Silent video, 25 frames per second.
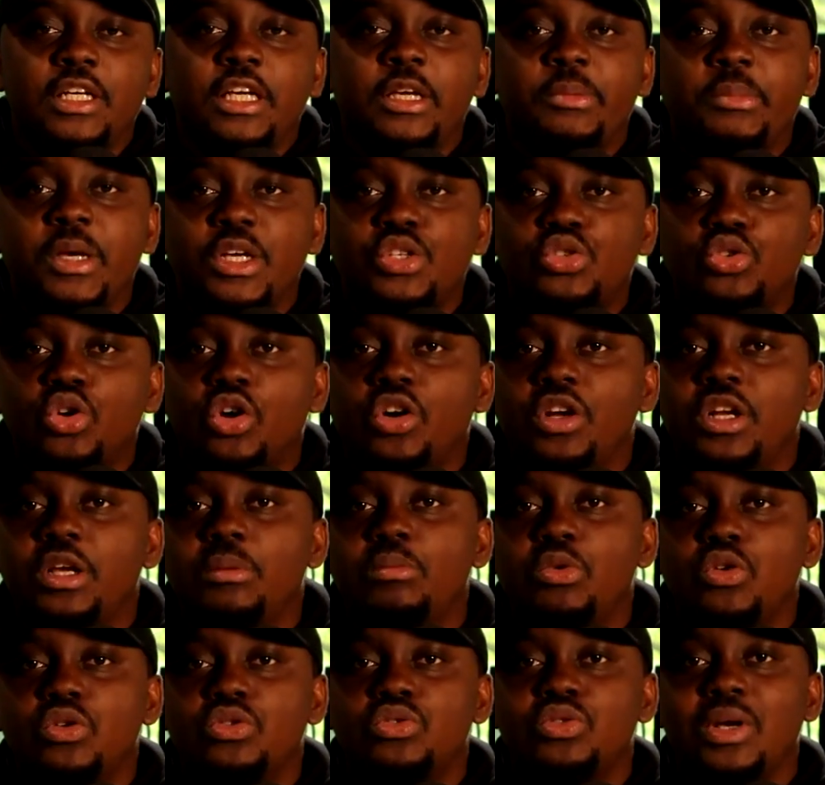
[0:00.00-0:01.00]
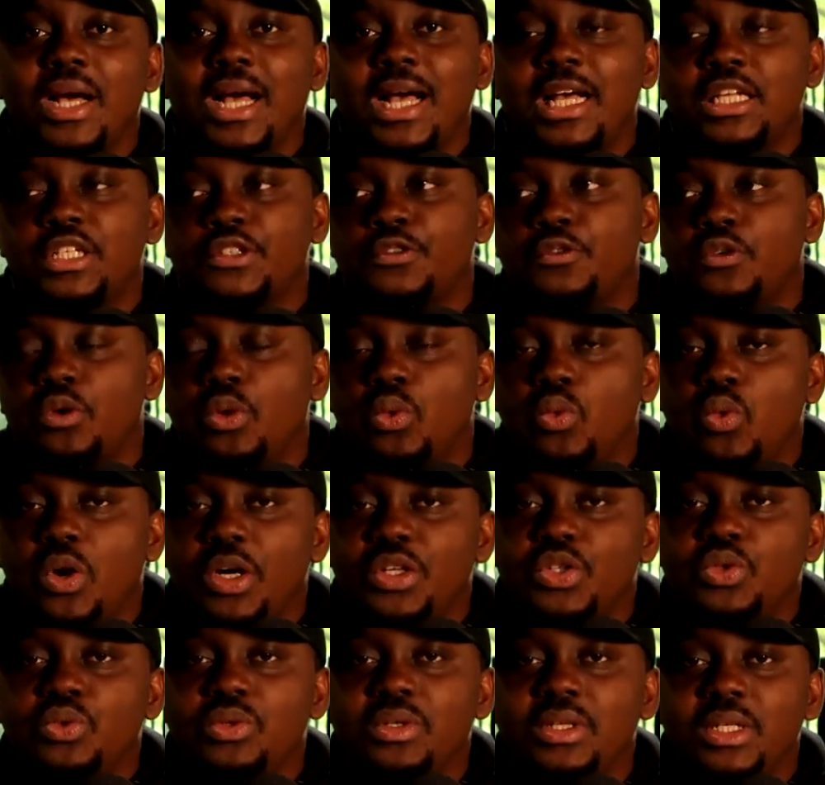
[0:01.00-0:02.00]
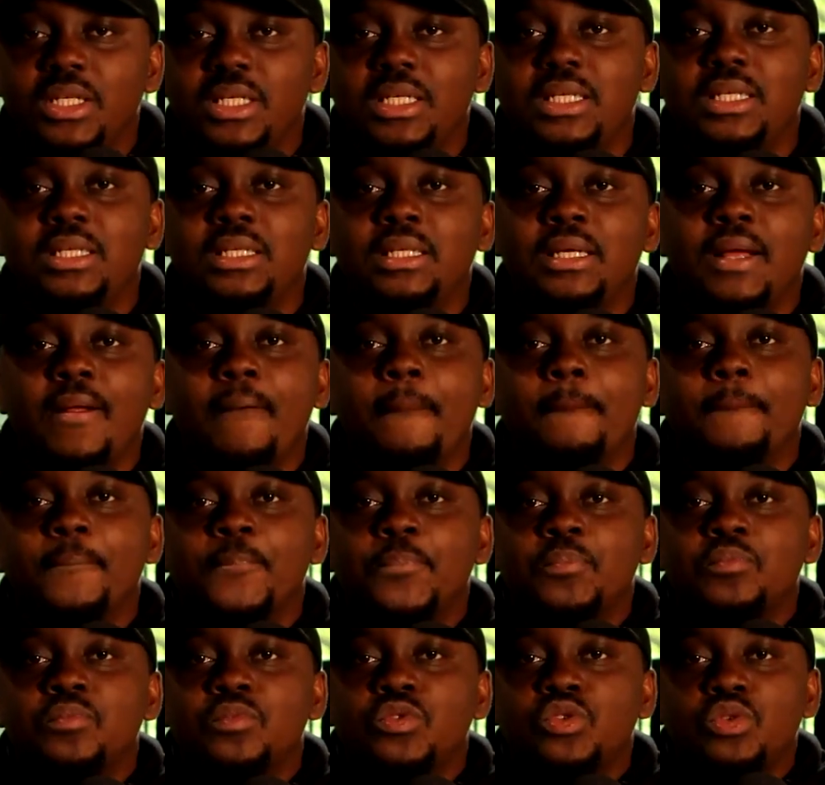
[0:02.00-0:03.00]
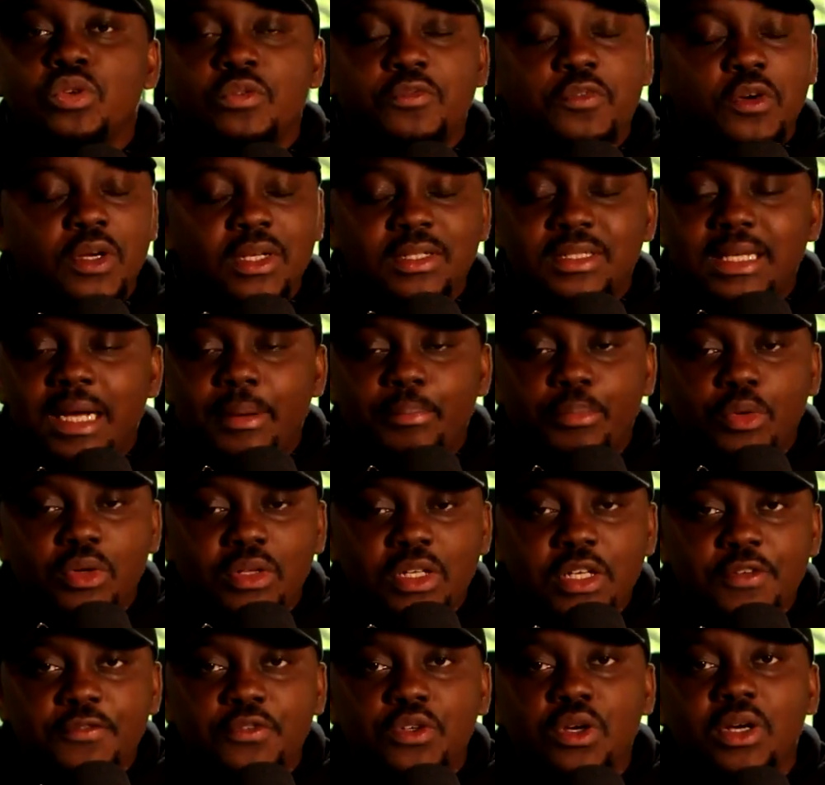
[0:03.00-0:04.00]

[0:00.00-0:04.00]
It makes you unable to ask for what you need. So, for example, if